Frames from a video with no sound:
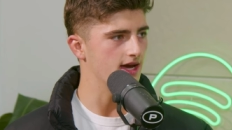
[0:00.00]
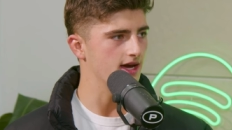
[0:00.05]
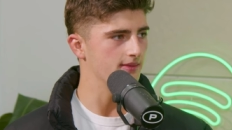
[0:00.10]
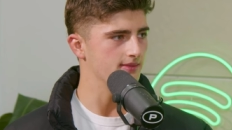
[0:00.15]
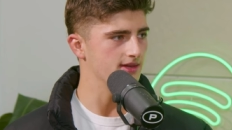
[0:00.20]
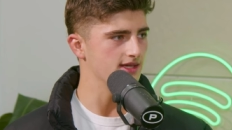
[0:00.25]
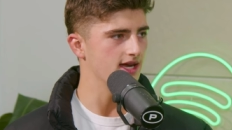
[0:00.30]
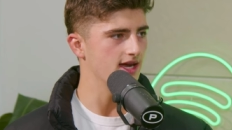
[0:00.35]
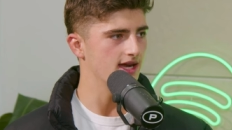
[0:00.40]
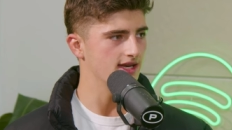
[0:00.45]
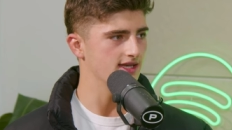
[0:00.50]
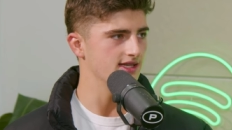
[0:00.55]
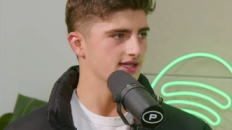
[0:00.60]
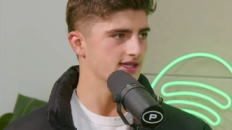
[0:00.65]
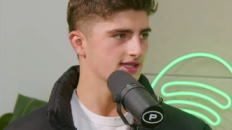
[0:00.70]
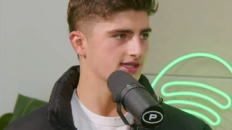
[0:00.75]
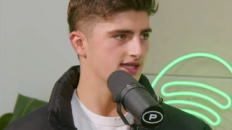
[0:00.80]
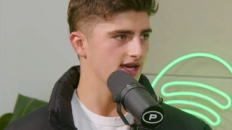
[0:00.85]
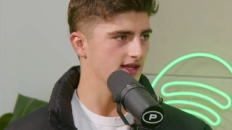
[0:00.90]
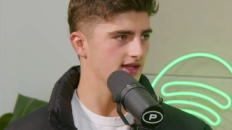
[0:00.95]
Um, at
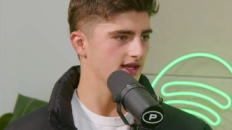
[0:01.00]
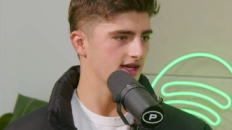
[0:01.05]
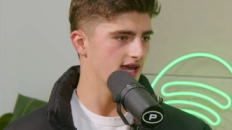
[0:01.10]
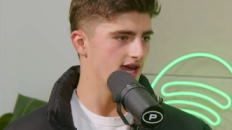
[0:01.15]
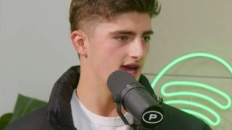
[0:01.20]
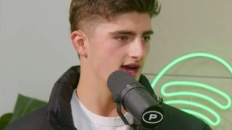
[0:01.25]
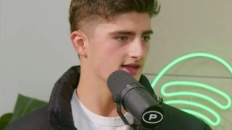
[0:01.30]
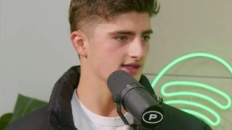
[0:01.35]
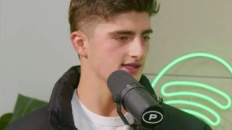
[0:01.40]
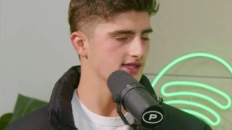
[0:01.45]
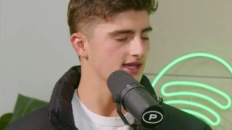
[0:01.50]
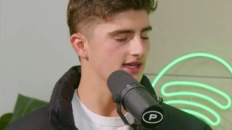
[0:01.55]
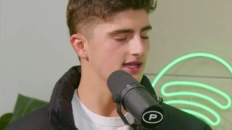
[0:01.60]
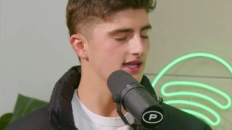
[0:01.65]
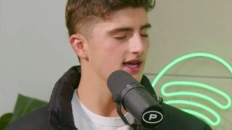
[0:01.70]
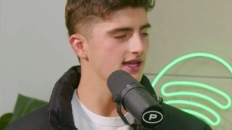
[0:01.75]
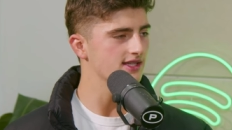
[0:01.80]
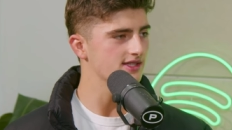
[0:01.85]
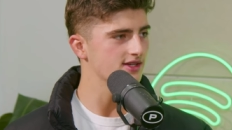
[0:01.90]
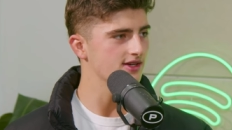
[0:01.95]
interstate, like housing
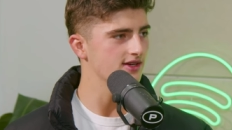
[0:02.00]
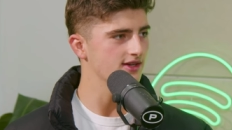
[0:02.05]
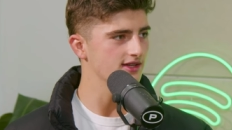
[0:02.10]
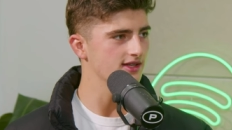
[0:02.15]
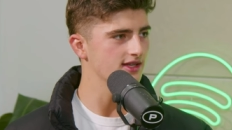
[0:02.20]
and that. So